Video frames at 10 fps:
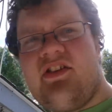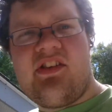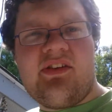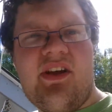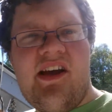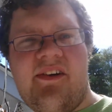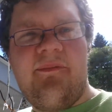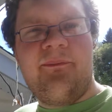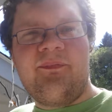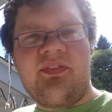So yeah,
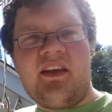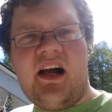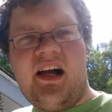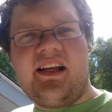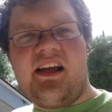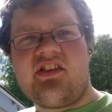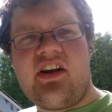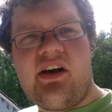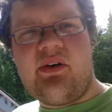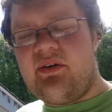I guess
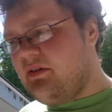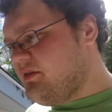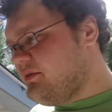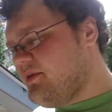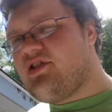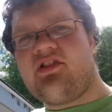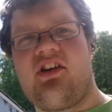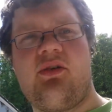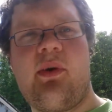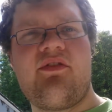now we just
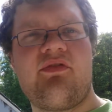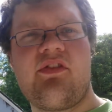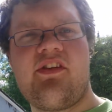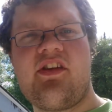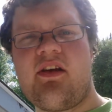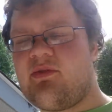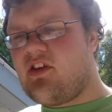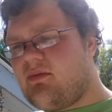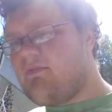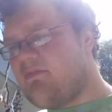gotta wait for the time
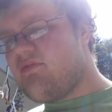skip